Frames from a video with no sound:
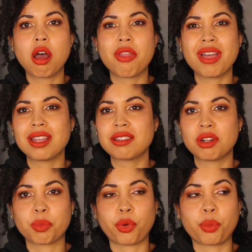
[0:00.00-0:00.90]
That's
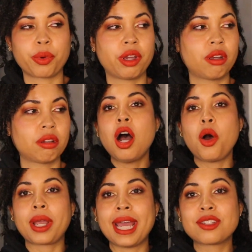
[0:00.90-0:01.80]
inappropriate.
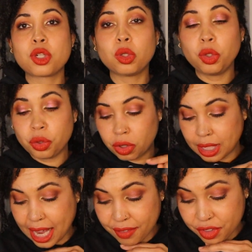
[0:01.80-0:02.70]
Okay, so Lunar
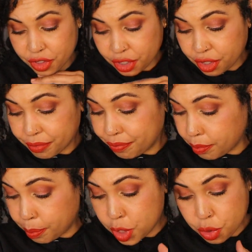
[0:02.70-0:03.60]
Lavender,
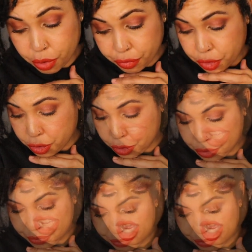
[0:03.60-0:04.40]
beautiful.